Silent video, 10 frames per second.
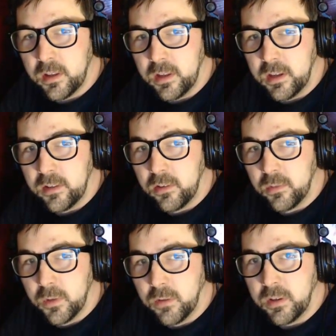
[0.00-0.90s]
and this
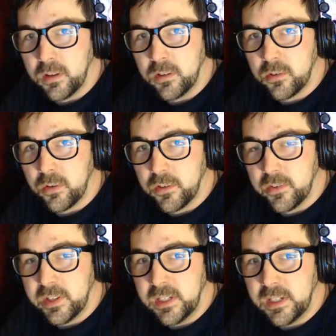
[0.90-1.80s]
movie is
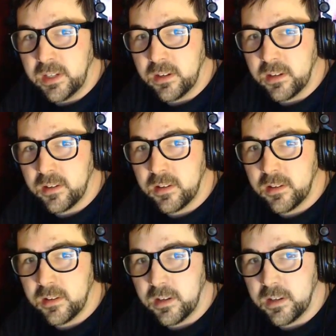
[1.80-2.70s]
Christine,
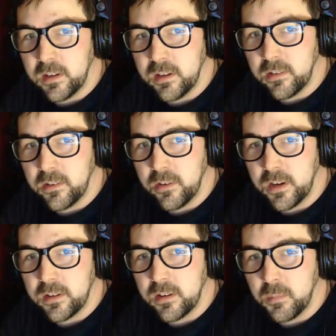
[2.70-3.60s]
and it is
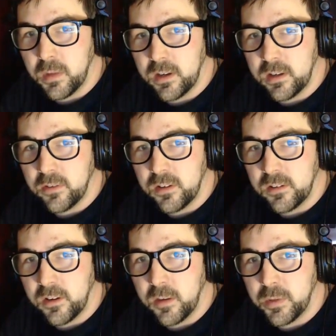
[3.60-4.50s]
directed by John
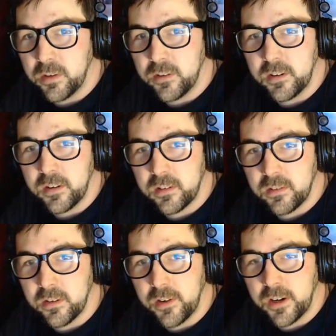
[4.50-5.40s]
Carpenter,
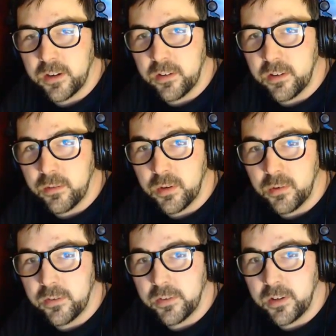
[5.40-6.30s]
the director of the
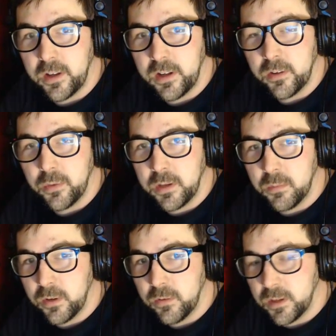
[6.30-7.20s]
original Halloween
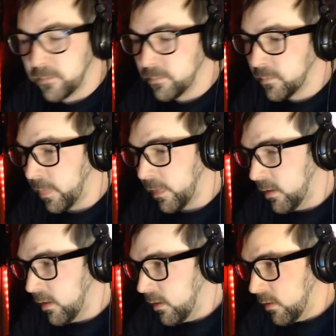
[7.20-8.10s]
movie.
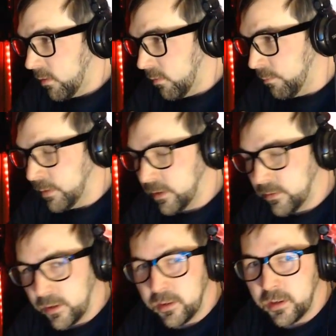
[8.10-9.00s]
He's
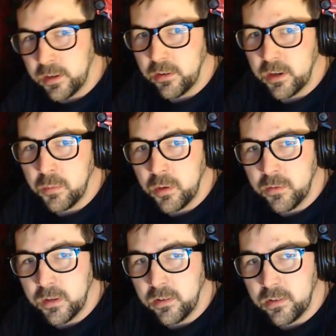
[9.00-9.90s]
done a lot of great
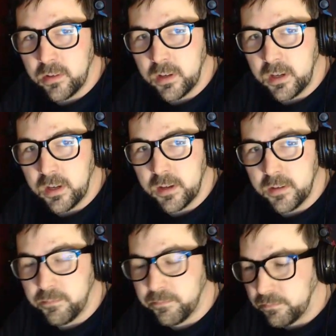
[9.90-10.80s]
movies, and